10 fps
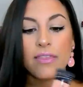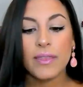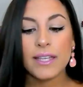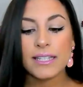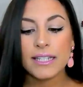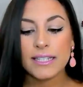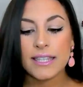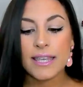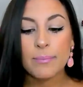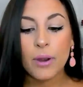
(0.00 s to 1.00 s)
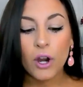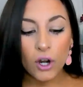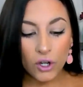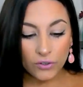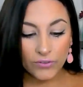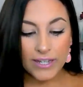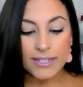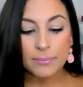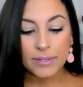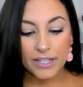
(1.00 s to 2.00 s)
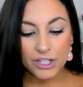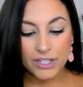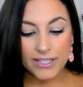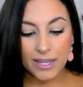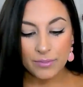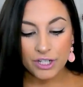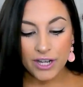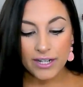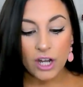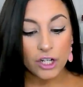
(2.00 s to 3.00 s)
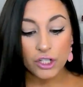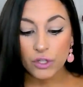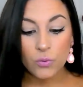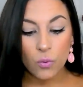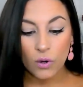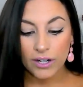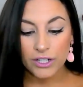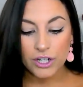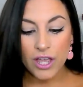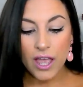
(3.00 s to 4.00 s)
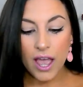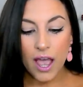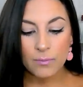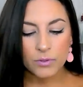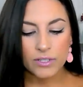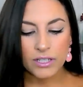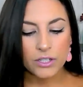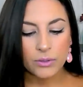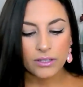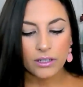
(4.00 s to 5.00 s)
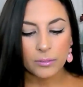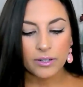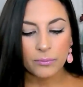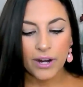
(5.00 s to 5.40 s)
This is the perfect peachy salmon shade, not too orange. Um, so it's going to do a little bit of